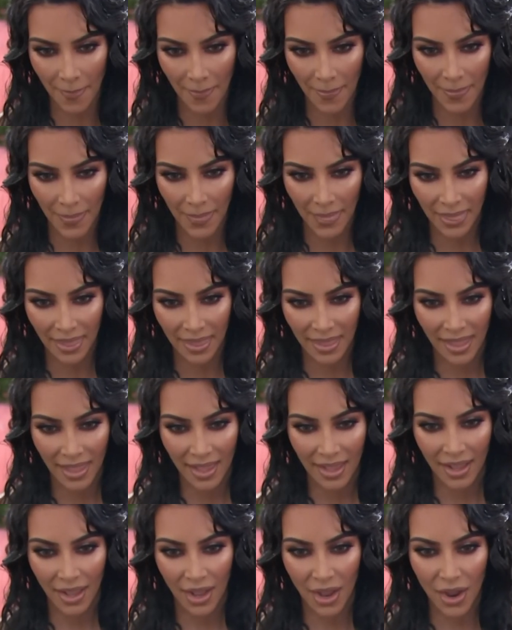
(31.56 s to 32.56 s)
went
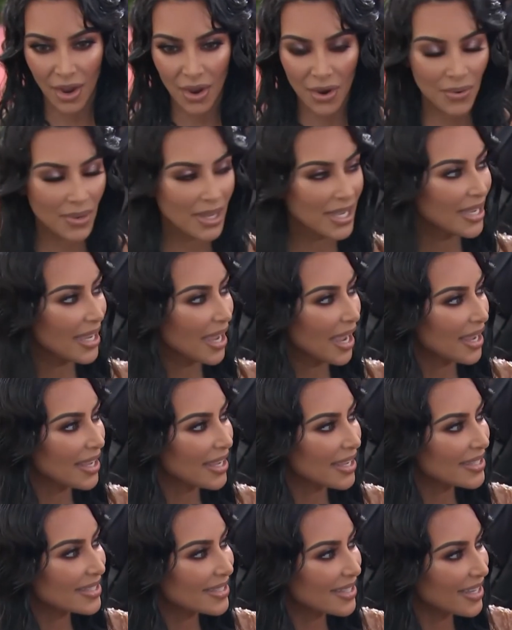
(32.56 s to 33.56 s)
viral, bringing the
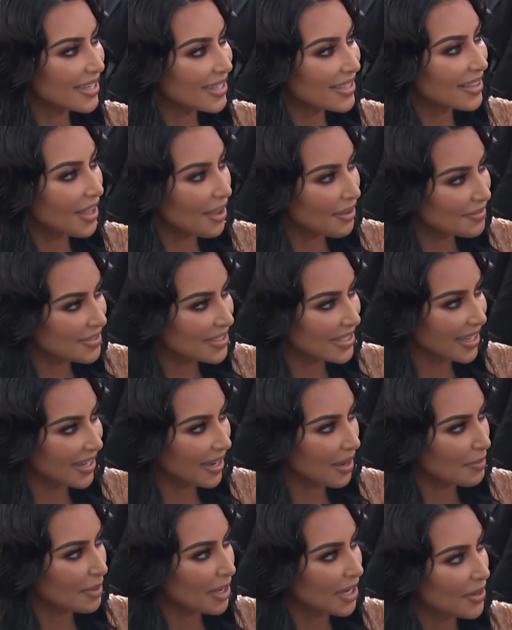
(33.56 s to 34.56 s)
designer a whole
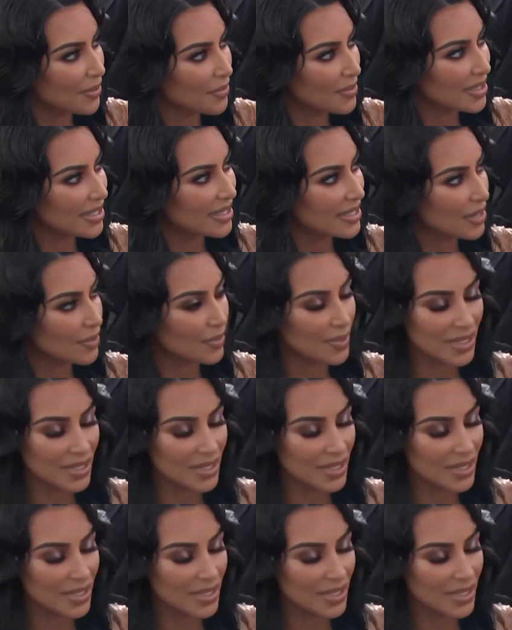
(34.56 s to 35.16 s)
new generation of